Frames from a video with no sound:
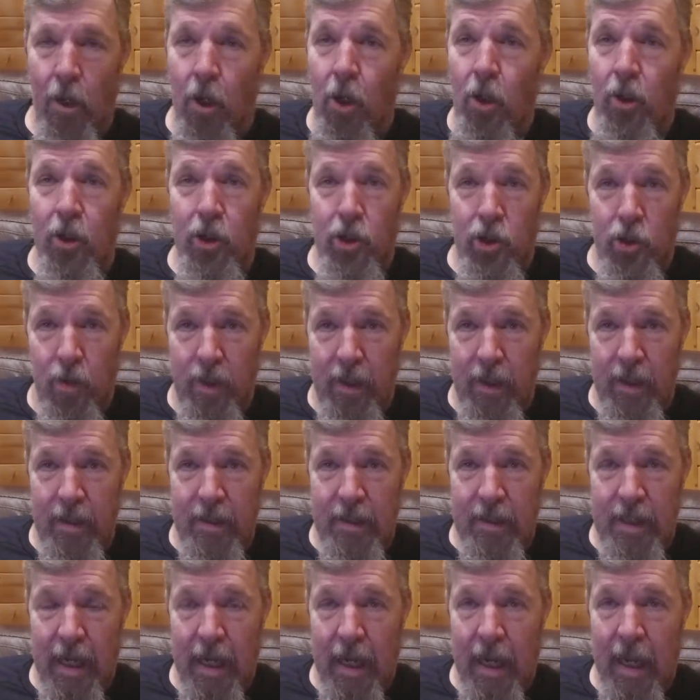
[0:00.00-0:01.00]
all the
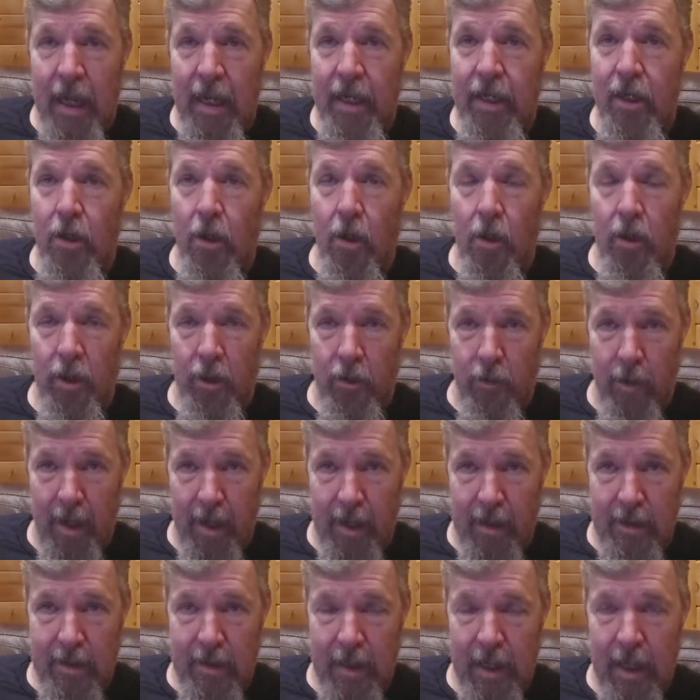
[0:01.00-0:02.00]
trees die and all the
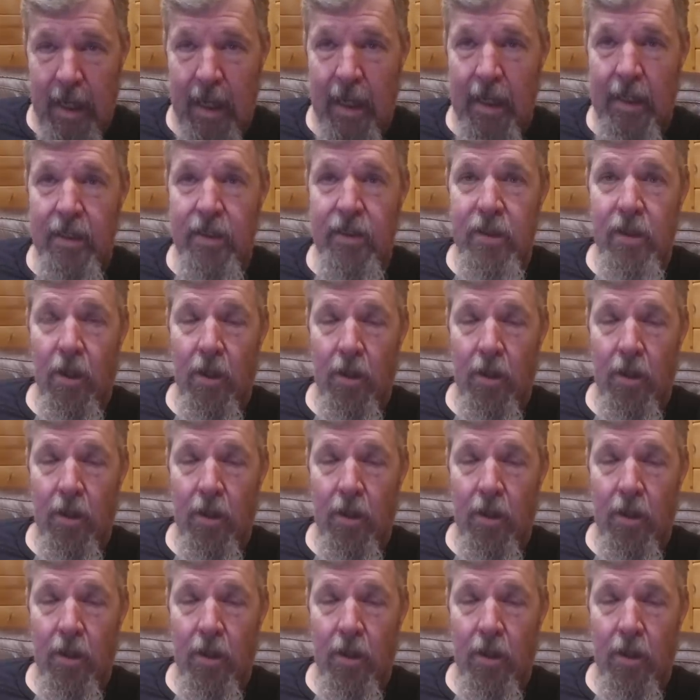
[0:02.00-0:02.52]
grass dies